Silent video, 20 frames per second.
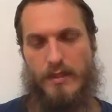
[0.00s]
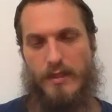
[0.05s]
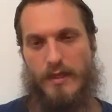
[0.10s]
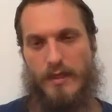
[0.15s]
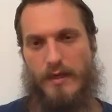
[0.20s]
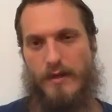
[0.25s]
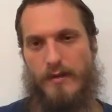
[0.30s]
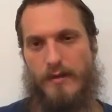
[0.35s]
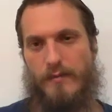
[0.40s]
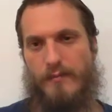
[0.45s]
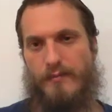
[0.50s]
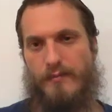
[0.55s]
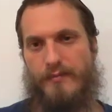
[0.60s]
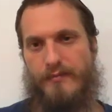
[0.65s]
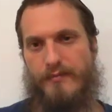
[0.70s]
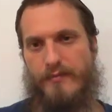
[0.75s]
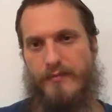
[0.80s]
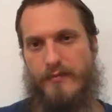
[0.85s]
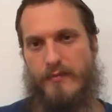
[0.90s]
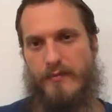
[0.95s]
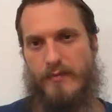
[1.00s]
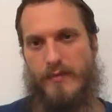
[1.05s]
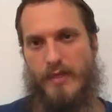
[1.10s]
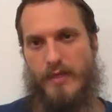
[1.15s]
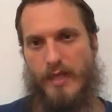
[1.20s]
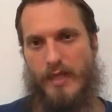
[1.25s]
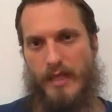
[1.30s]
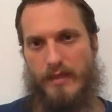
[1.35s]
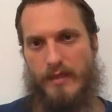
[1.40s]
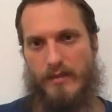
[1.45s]

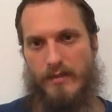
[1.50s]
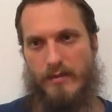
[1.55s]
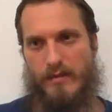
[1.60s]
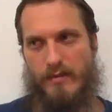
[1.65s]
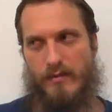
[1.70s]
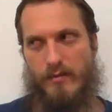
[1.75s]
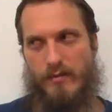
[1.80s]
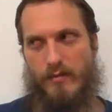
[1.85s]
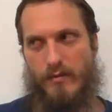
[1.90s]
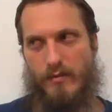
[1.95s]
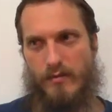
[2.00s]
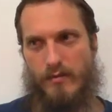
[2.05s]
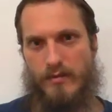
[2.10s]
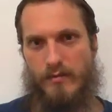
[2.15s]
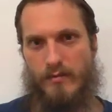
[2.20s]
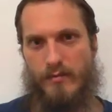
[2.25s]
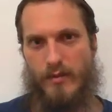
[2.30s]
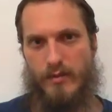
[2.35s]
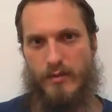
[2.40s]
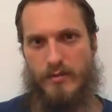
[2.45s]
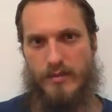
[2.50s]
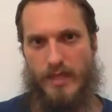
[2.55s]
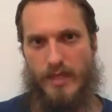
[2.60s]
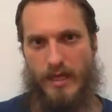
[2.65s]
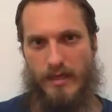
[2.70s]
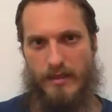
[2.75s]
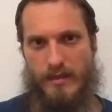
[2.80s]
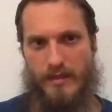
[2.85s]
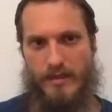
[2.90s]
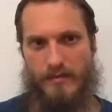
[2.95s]
And the most
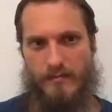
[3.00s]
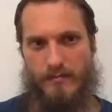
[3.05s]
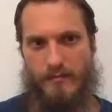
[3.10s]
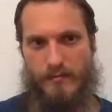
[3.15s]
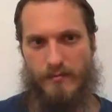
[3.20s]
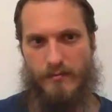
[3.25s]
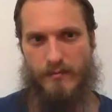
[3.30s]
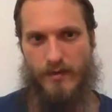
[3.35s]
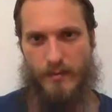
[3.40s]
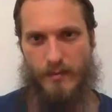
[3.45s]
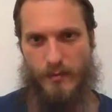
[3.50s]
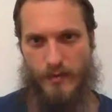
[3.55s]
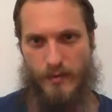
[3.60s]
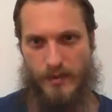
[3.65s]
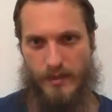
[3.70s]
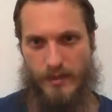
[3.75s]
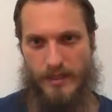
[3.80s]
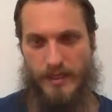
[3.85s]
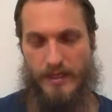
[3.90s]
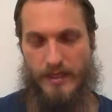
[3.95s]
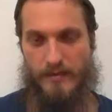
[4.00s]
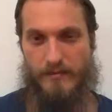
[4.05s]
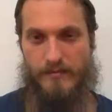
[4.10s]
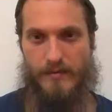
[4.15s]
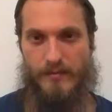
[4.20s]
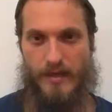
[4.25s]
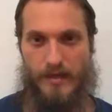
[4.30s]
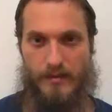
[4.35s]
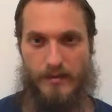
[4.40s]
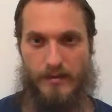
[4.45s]
elegant framework that I
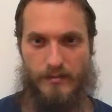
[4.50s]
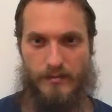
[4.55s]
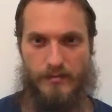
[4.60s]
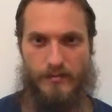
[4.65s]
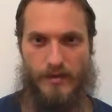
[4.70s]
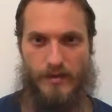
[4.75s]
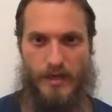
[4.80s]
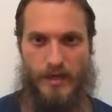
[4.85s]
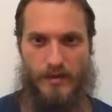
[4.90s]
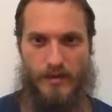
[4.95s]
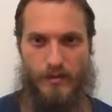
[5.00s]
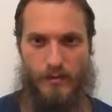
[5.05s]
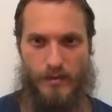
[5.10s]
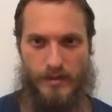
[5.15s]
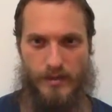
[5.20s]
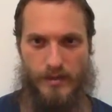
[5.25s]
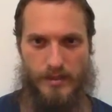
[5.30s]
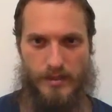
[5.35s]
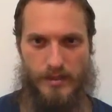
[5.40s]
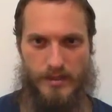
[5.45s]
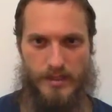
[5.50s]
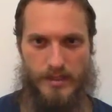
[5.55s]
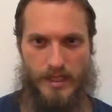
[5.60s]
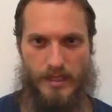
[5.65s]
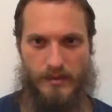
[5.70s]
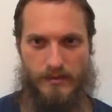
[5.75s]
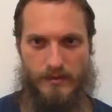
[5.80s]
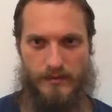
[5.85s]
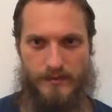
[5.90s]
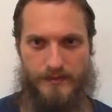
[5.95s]
found for how to work this
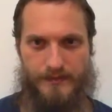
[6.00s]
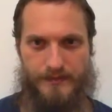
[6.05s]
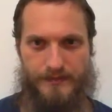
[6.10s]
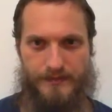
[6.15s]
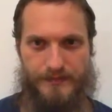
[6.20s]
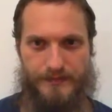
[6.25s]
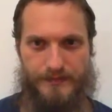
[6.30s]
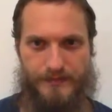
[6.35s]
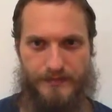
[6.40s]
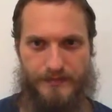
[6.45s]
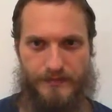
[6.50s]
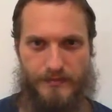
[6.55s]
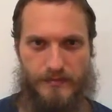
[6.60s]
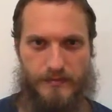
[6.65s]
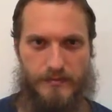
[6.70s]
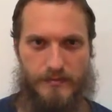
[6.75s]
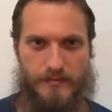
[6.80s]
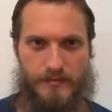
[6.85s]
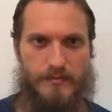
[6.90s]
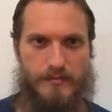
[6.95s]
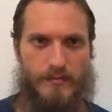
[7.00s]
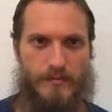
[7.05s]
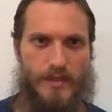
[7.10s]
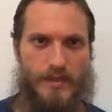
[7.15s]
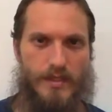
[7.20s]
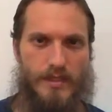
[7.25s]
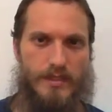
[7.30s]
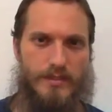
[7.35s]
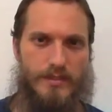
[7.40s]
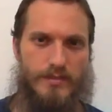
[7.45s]
out
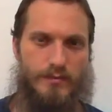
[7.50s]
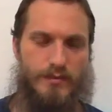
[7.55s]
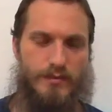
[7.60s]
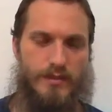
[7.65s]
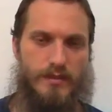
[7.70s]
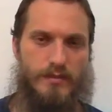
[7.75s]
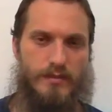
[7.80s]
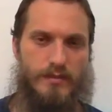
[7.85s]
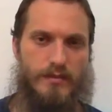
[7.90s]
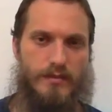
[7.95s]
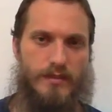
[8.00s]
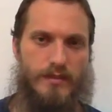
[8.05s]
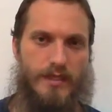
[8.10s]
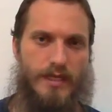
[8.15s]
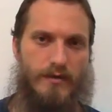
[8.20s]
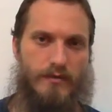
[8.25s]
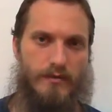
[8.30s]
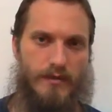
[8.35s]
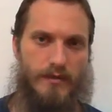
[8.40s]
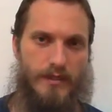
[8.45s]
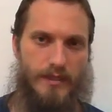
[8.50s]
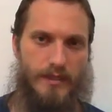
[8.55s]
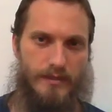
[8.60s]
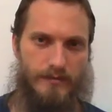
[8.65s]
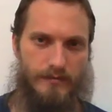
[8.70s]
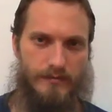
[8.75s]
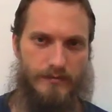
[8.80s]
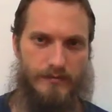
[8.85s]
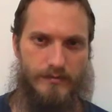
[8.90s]
is we look at our life